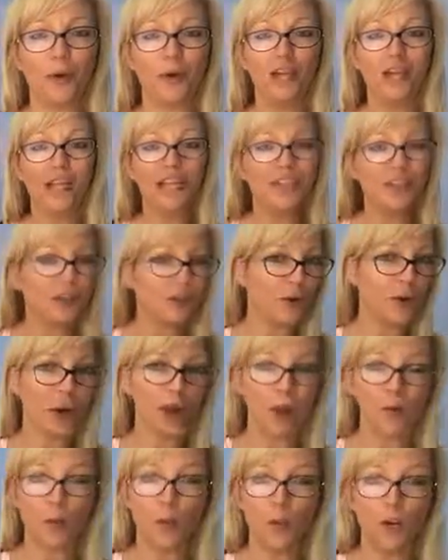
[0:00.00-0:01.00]
or
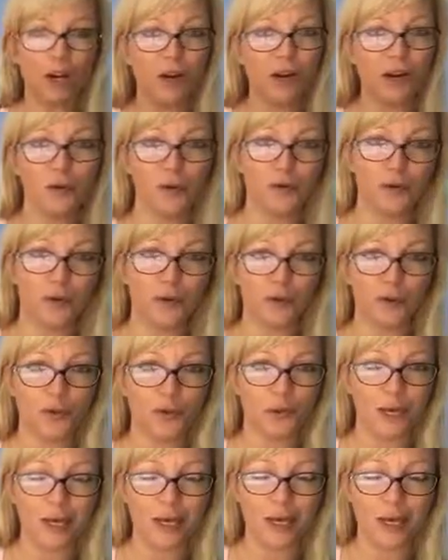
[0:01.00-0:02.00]
Instagram or whatever your social
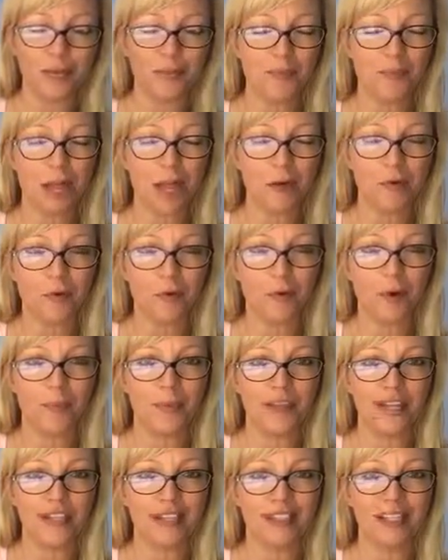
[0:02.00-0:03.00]
media
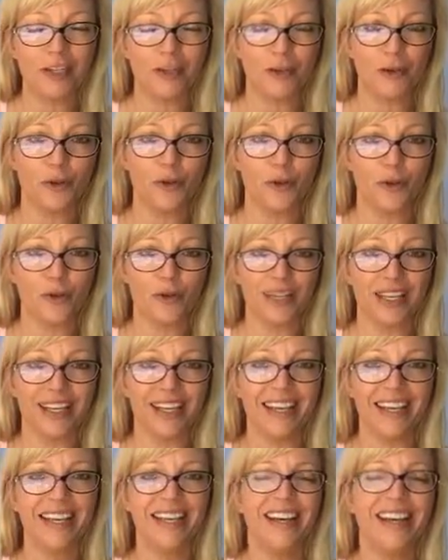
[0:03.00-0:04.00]
platform is that you're
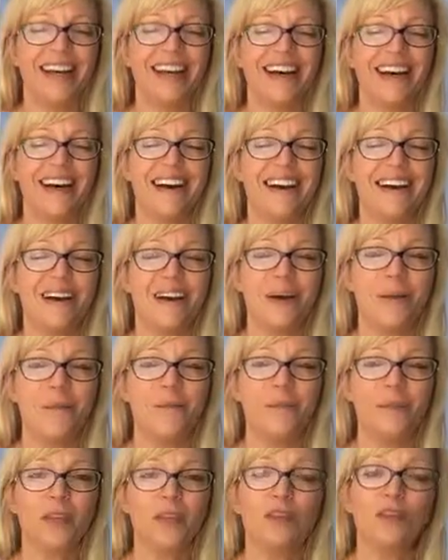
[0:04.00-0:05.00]
using.
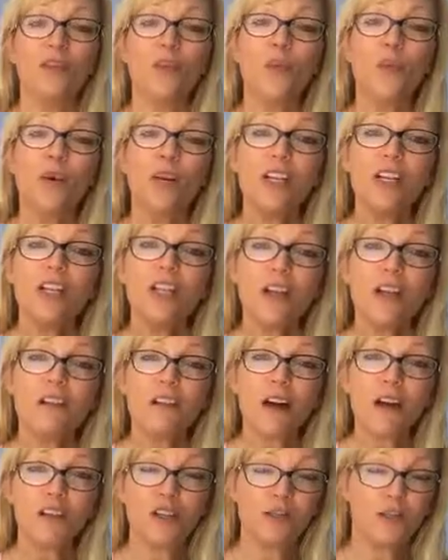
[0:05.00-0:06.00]
So you want to share
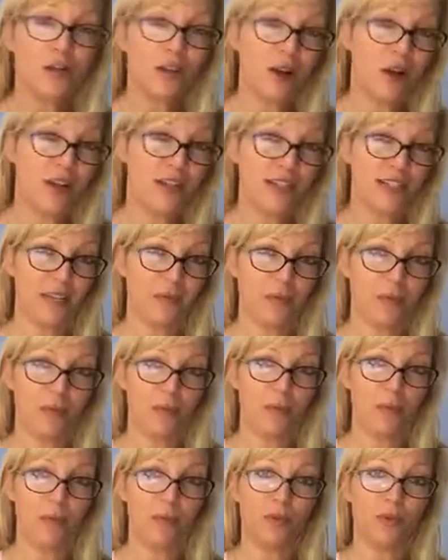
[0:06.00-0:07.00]
valuable content
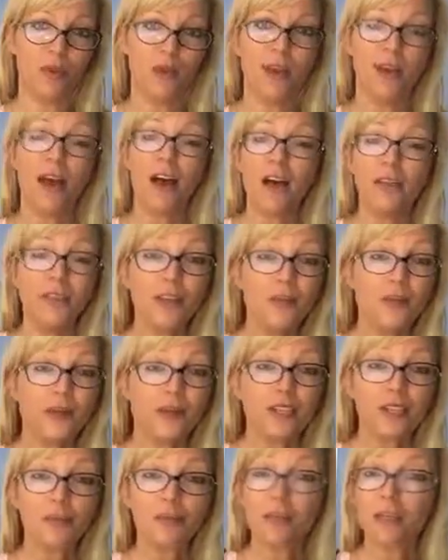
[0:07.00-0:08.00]
with people. Healthy
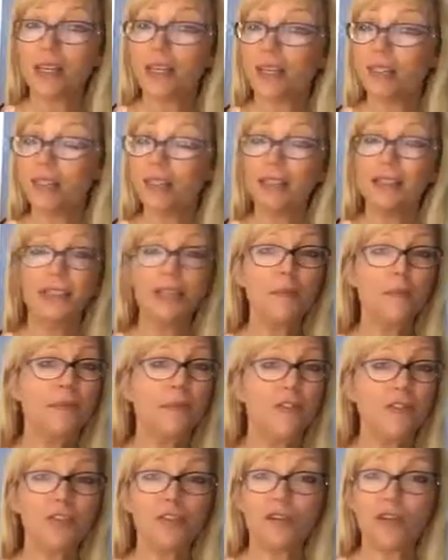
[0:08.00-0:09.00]
recipes,
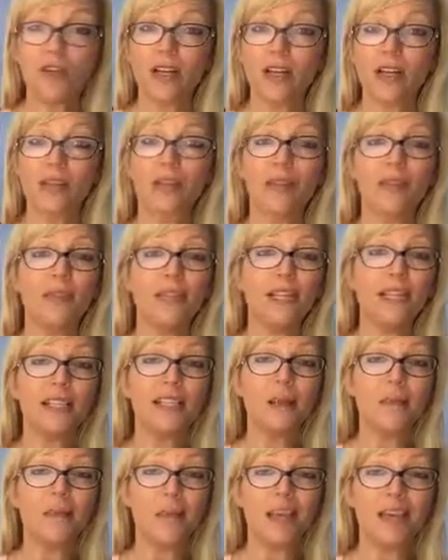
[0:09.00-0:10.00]
tips and tricks on
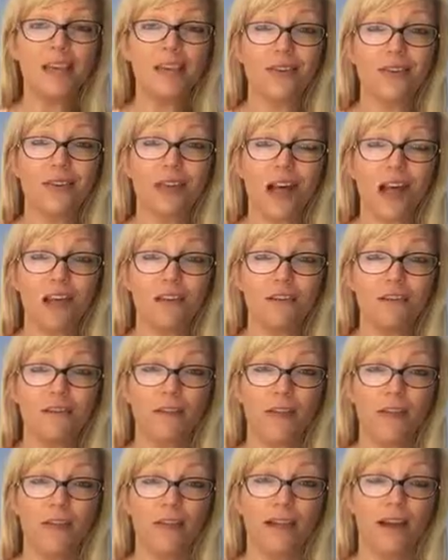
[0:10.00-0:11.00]
things that make your
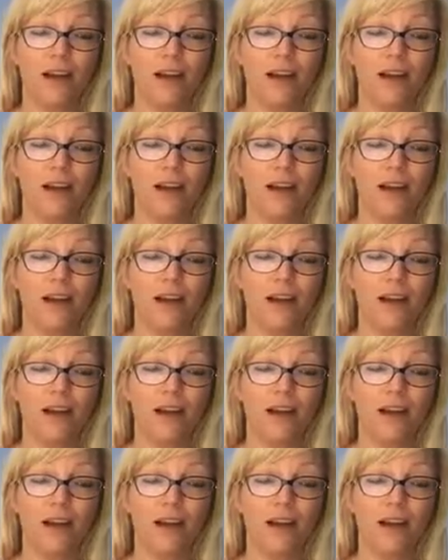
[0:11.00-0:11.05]
life